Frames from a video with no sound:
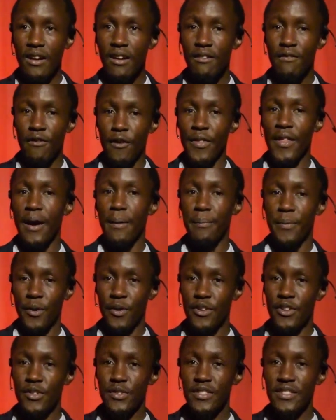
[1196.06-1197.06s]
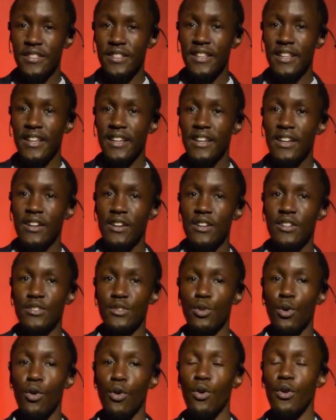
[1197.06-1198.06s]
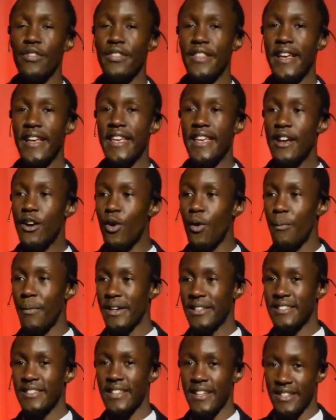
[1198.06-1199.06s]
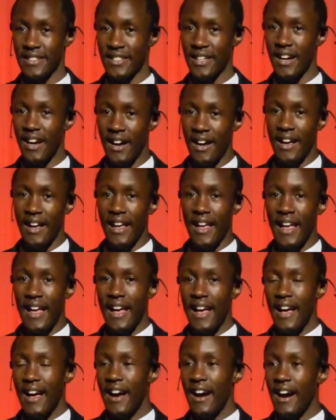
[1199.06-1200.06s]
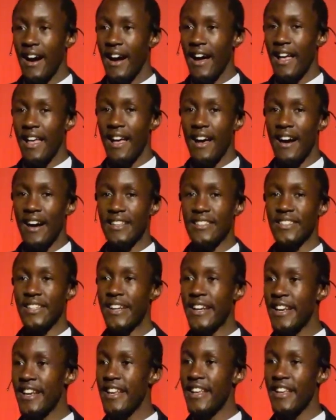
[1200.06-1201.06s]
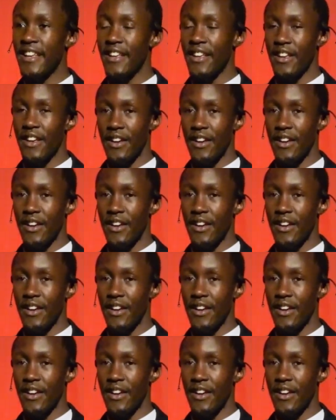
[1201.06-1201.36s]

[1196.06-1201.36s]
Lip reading: for their produce. So the e-commerce sector has really